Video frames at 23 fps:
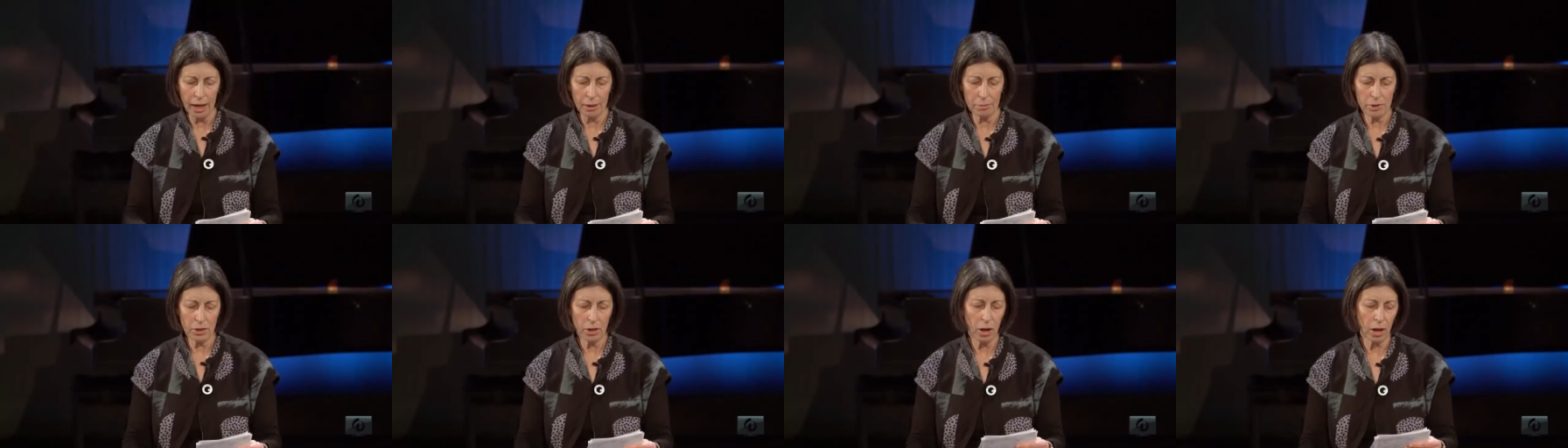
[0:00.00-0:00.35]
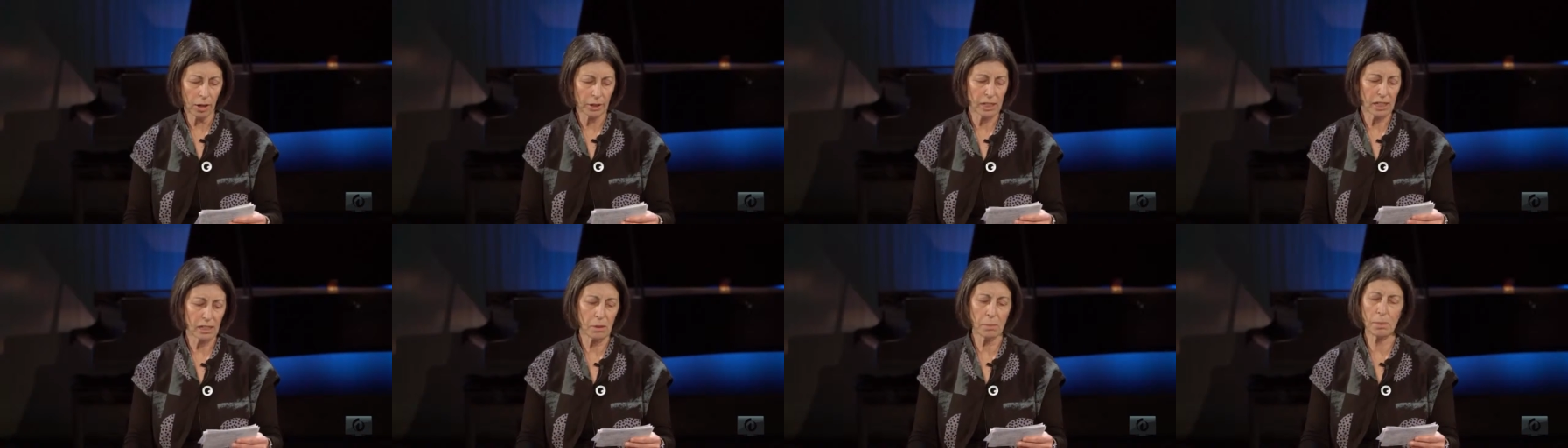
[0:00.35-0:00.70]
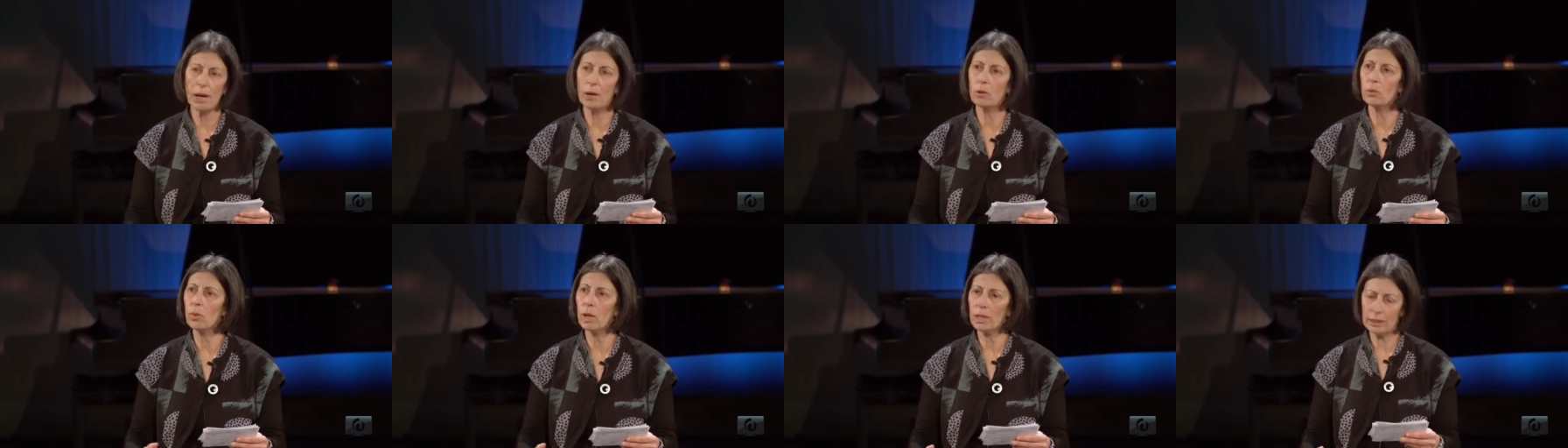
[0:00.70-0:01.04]
I'm talking
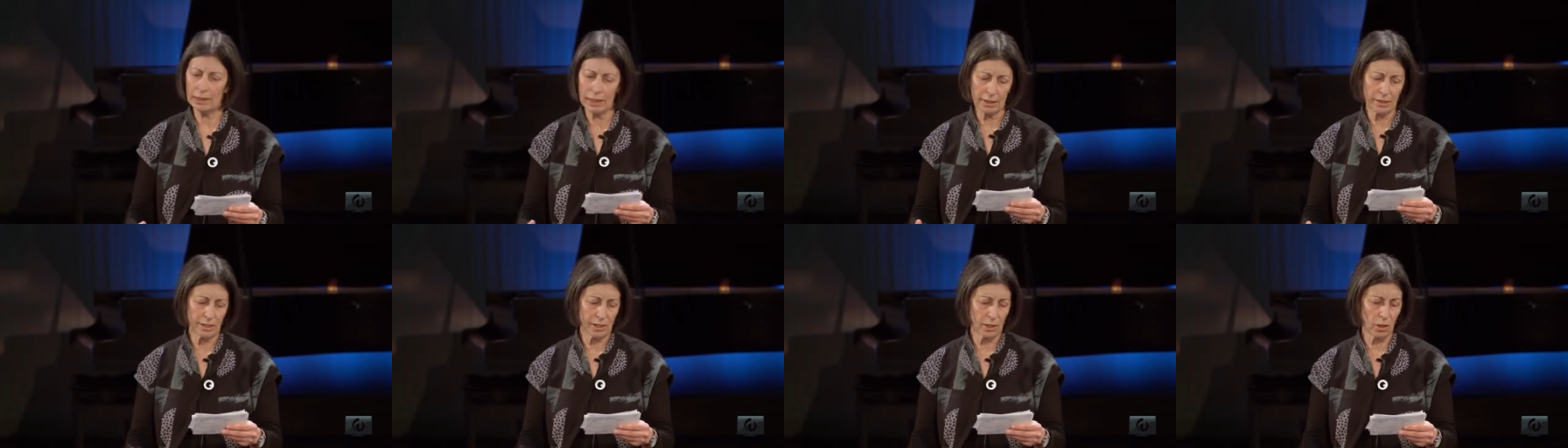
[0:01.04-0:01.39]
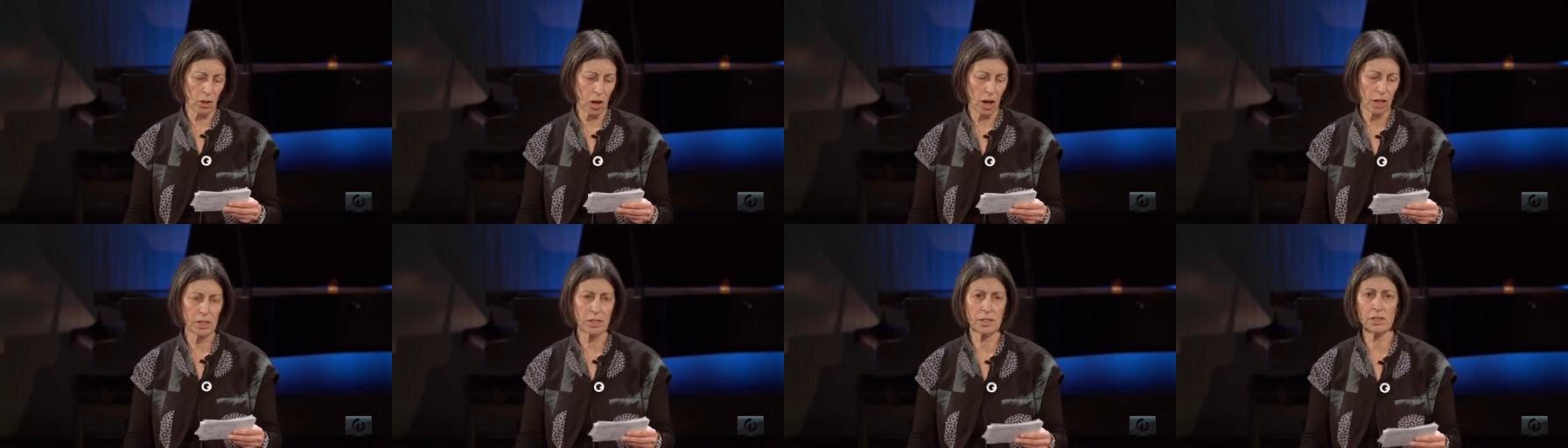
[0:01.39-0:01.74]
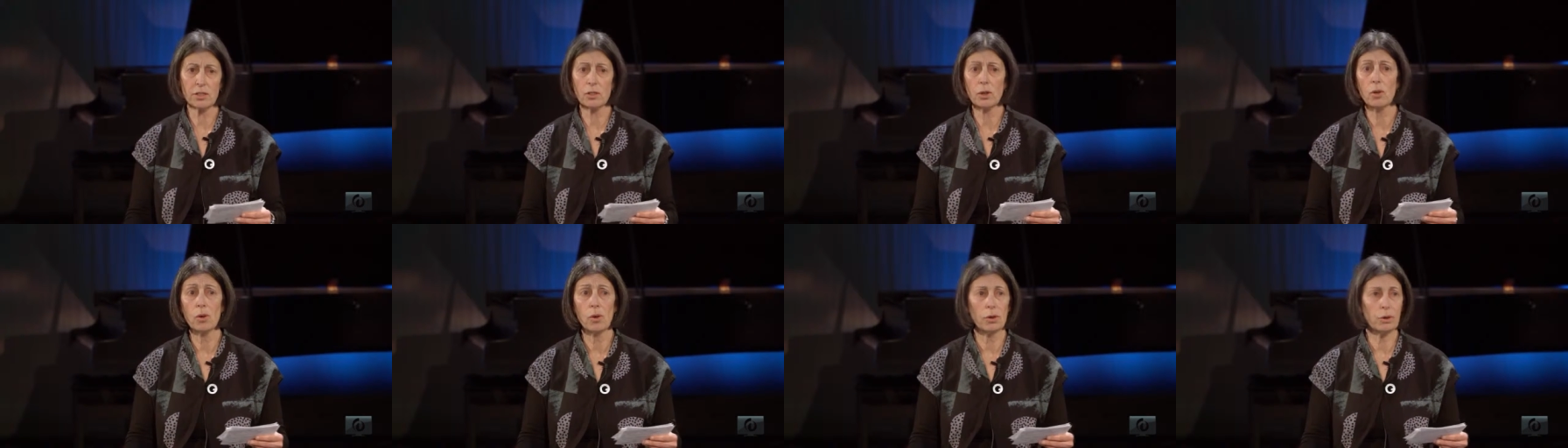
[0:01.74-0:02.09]
about what gets lost
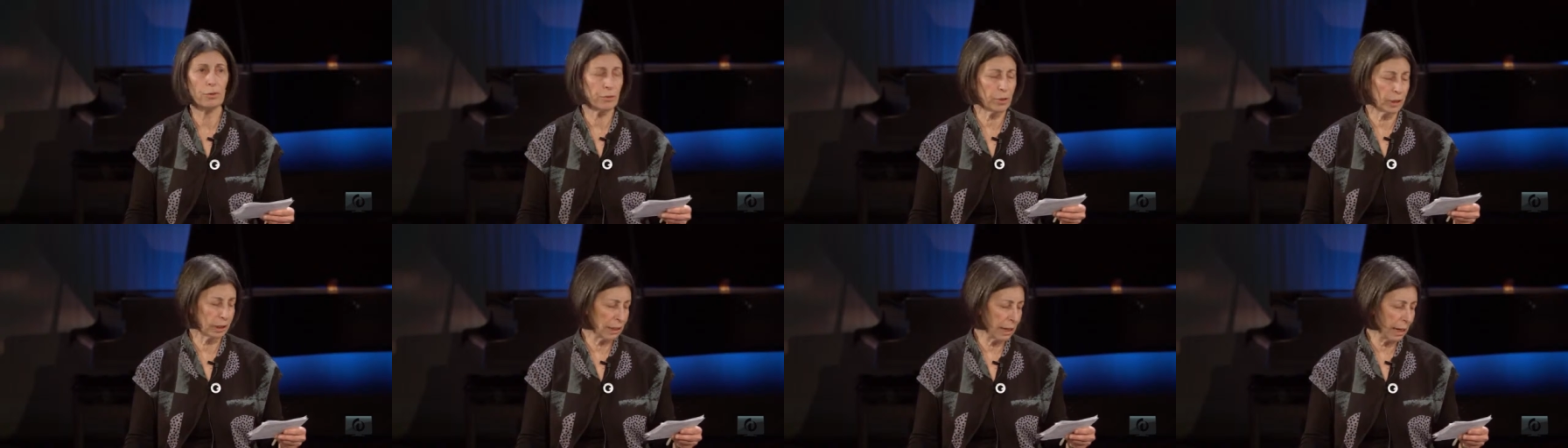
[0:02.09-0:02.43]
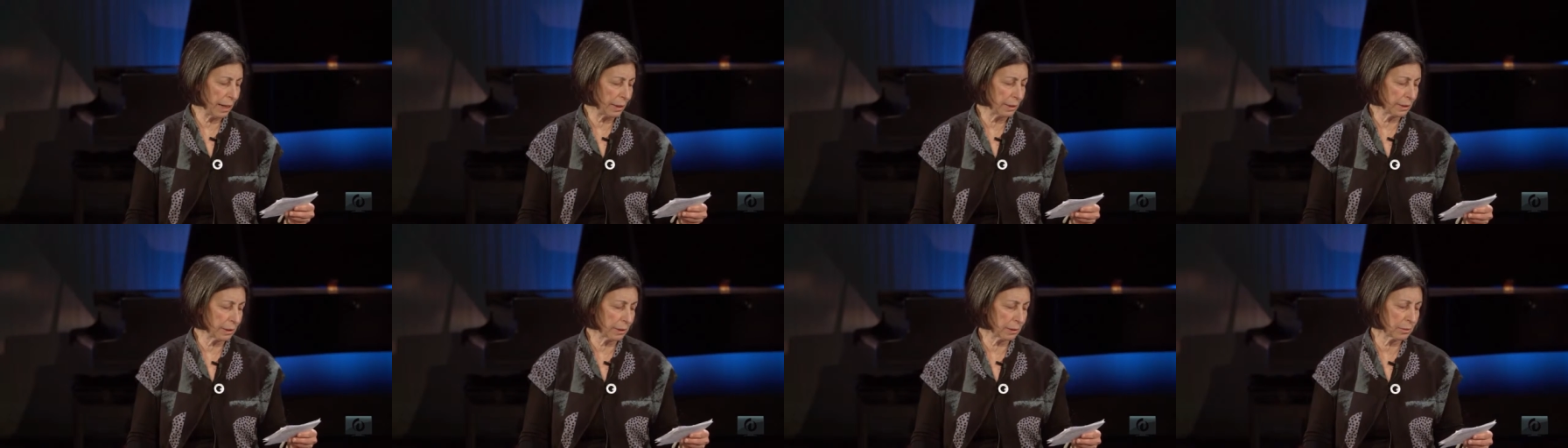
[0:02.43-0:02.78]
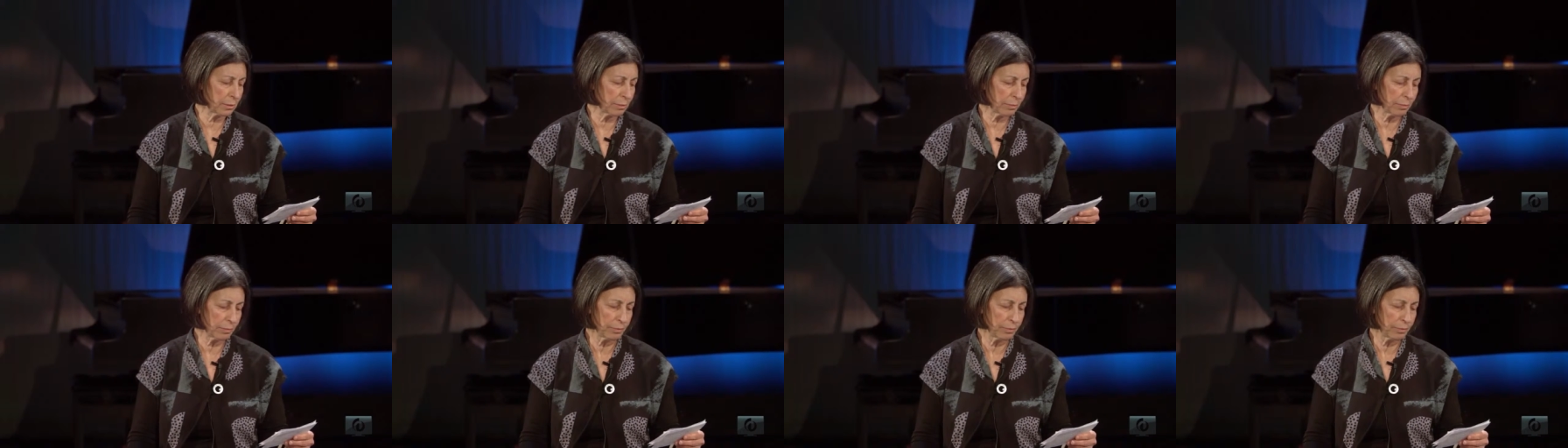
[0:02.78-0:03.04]
or forgotten